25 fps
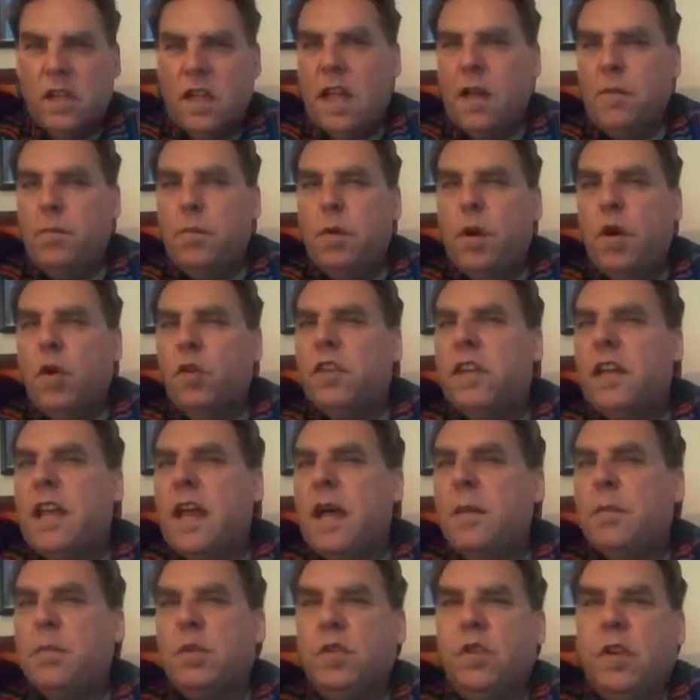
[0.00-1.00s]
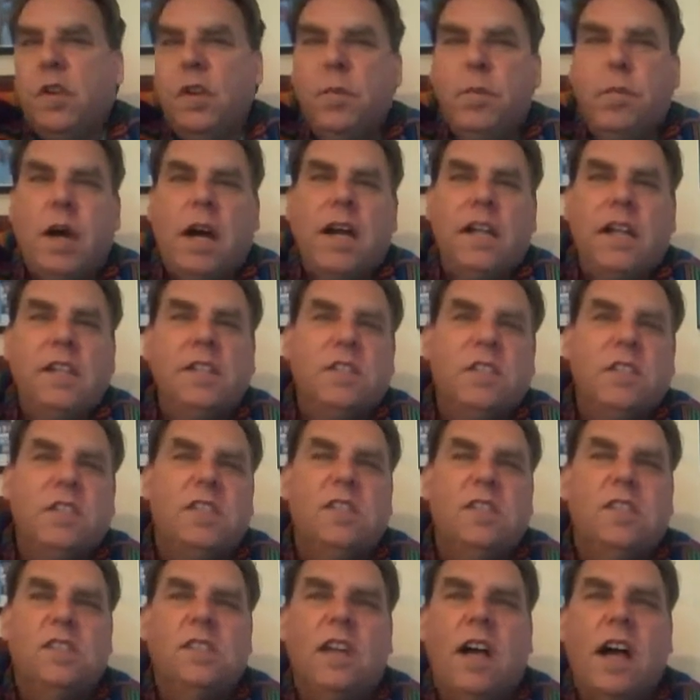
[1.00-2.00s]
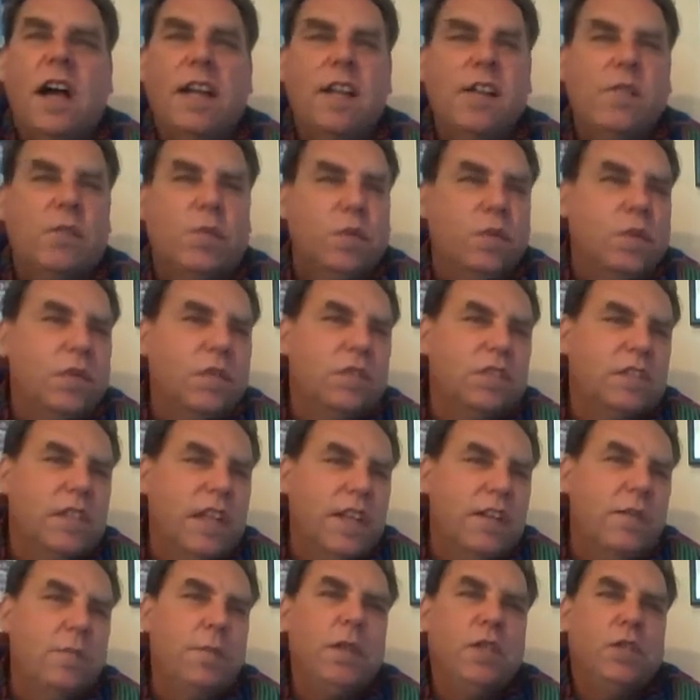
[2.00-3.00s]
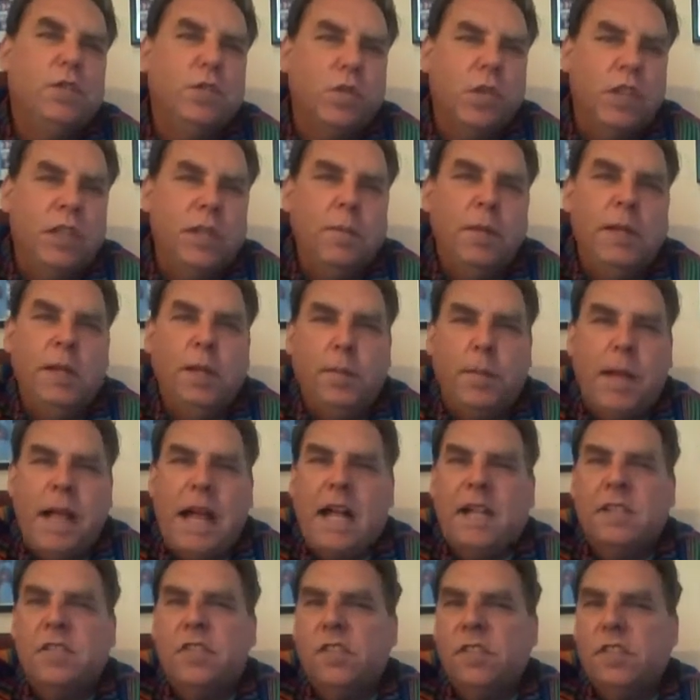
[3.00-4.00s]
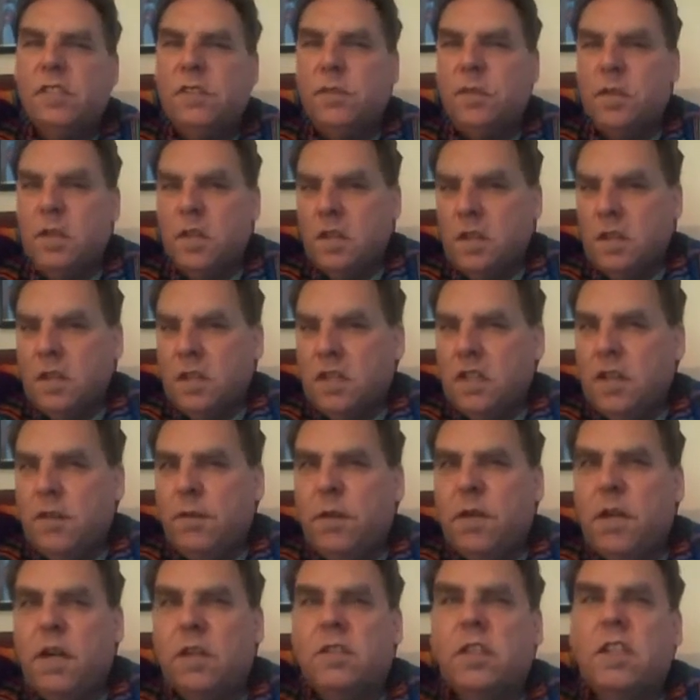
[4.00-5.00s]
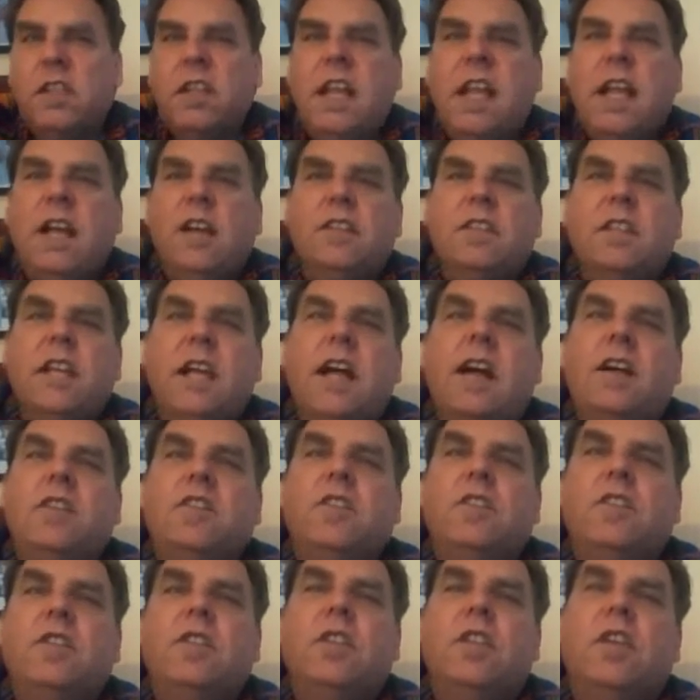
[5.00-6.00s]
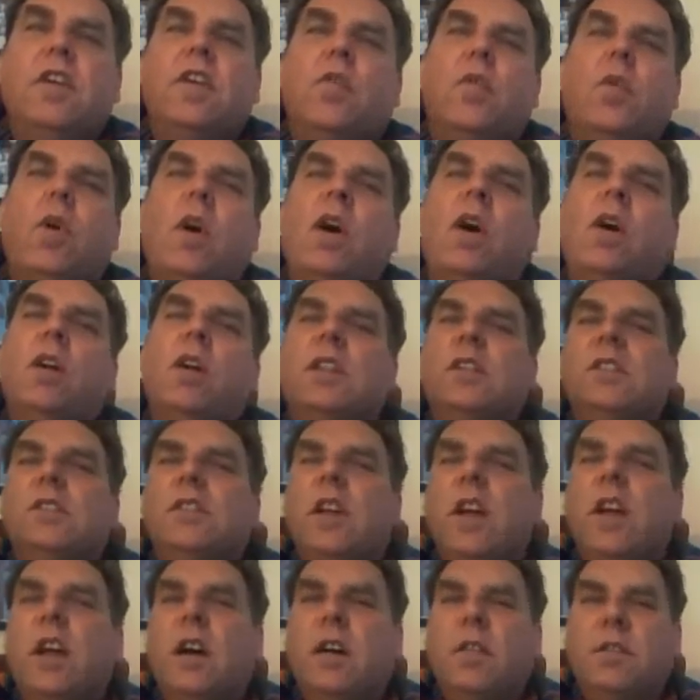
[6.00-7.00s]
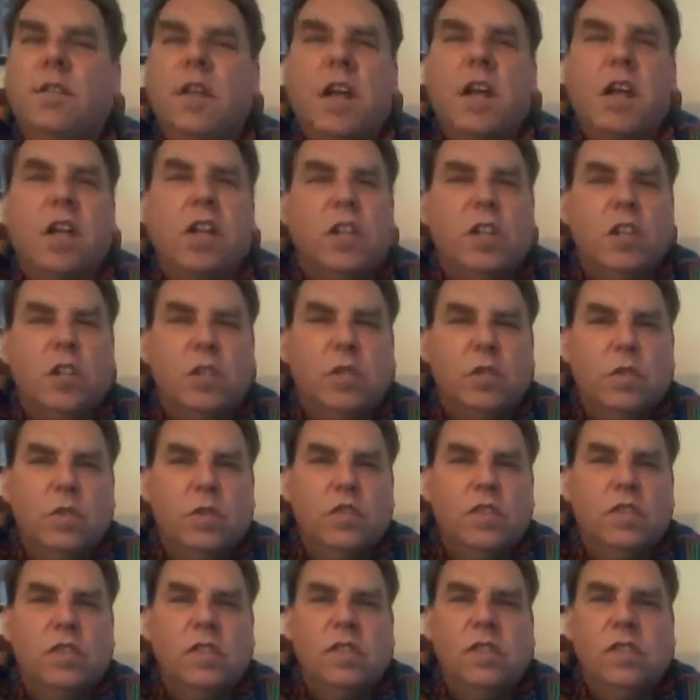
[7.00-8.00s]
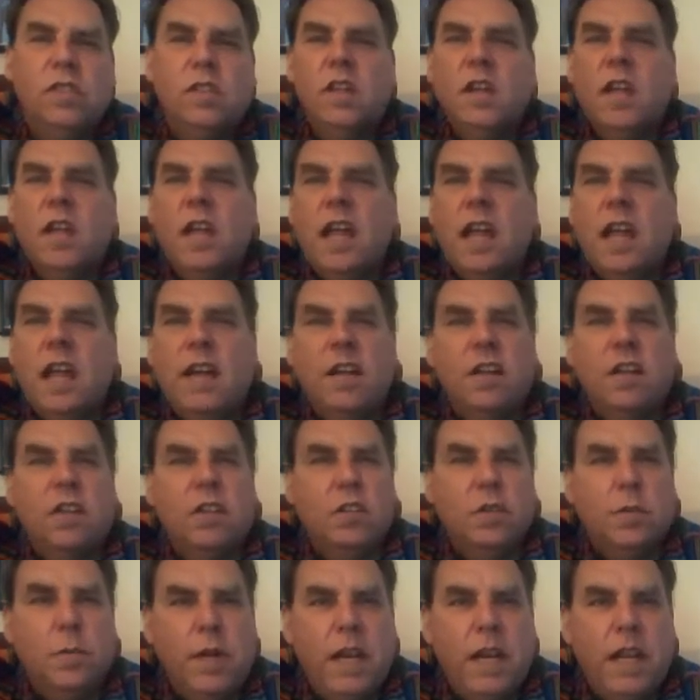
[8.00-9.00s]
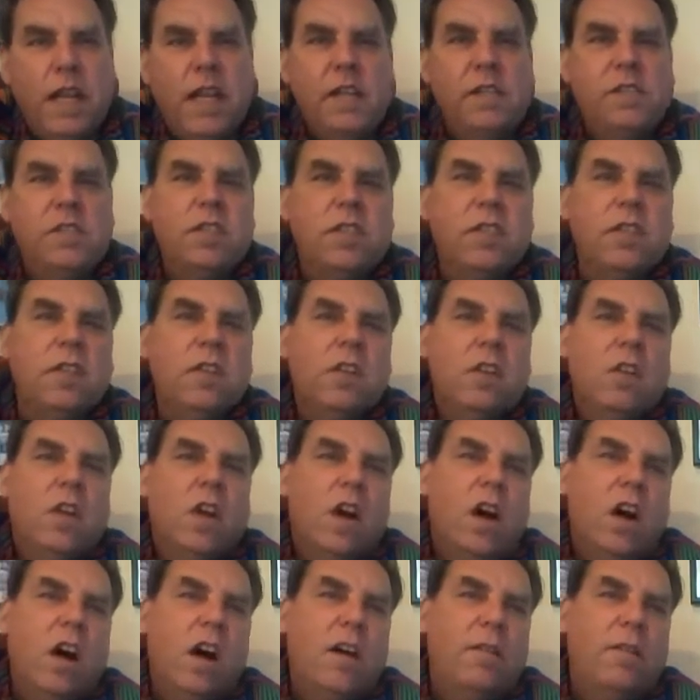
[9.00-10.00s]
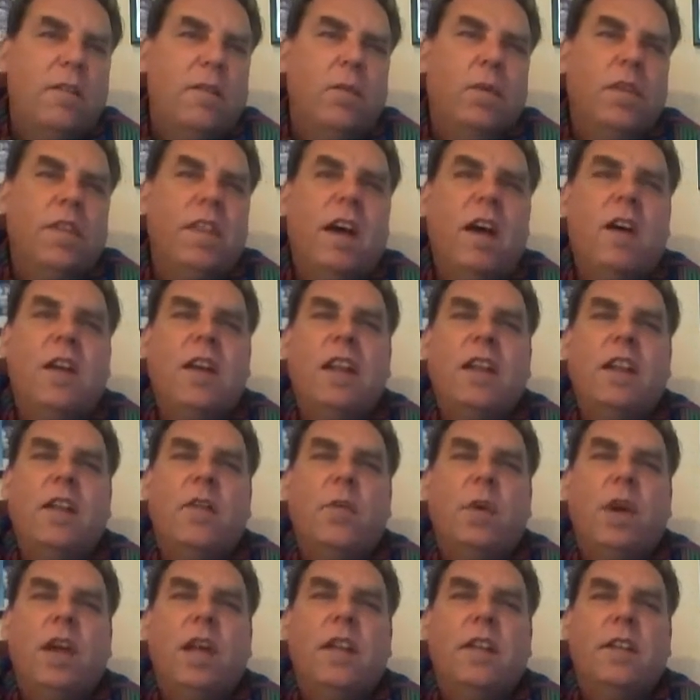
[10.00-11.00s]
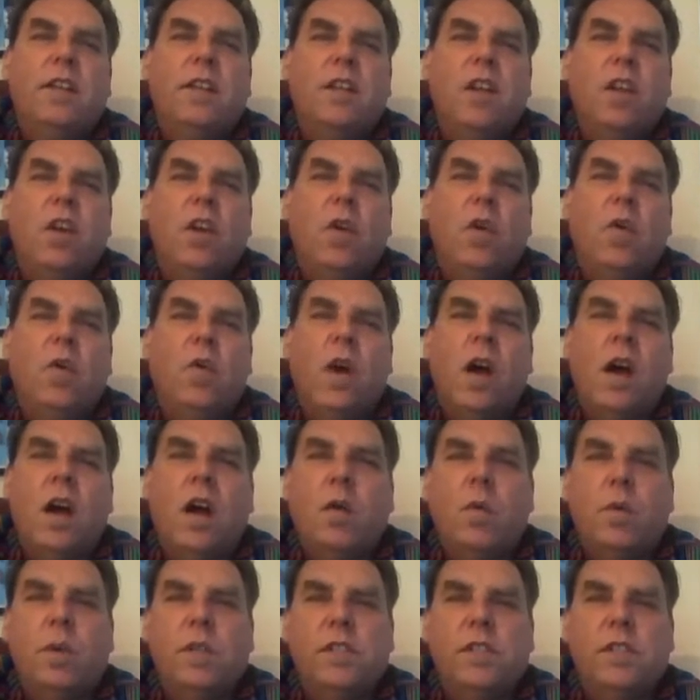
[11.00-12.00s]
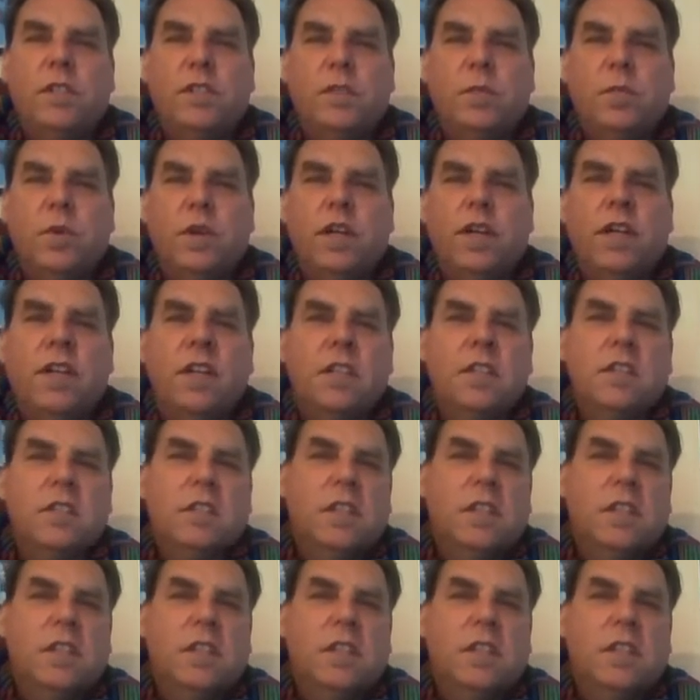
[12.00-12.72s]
And both Neptune and Pisces, the sign that rules, tend to be dreamy, imaginative, difficult to nail down due to their qualities of illusion and illumination, often without any way to know which is which.